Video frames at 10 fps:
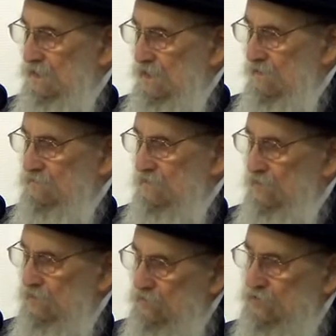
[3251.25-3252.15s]
gives them
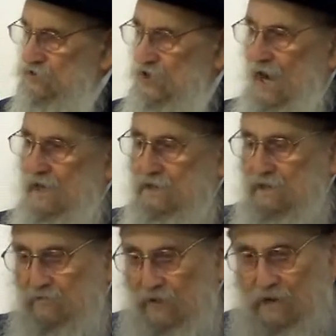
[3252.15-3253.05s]
a new shine,
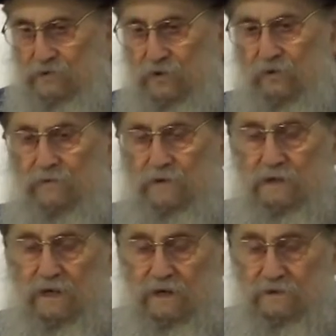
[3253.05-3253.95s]
he writes over
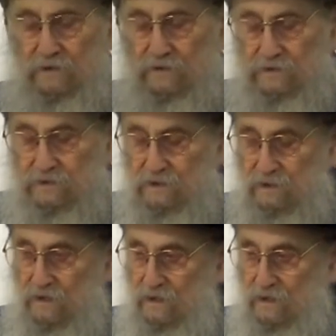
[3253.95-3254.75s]
the letters.